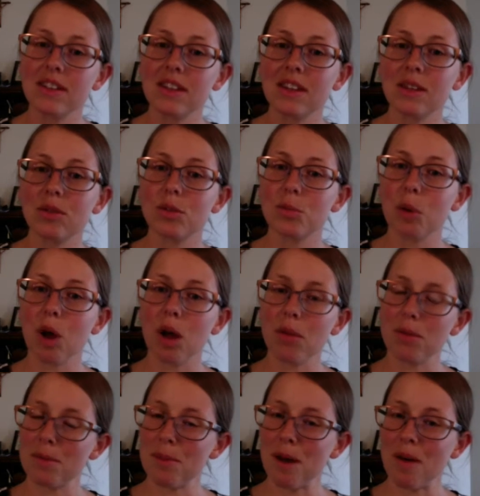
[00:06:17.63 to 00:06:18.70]
There was
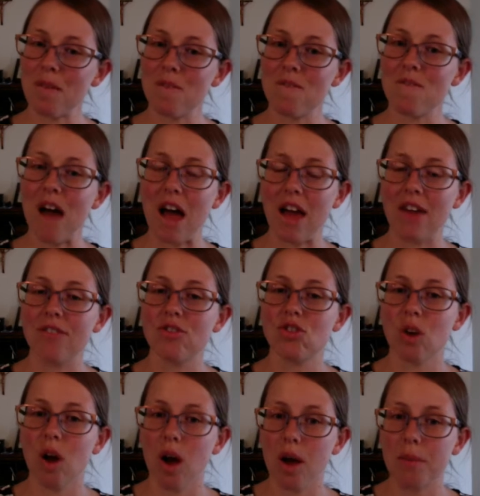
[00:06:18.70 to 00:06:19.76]
probably about 5
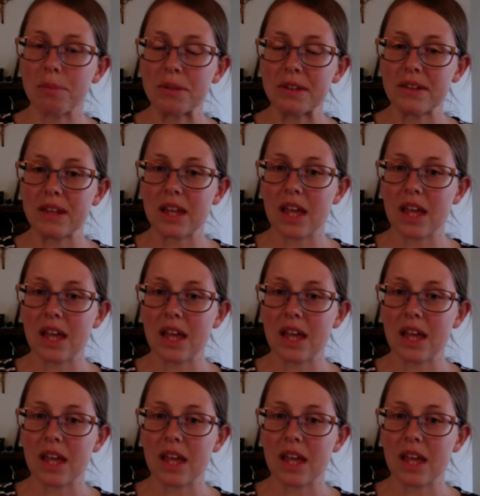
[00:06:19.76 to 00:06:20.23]
drops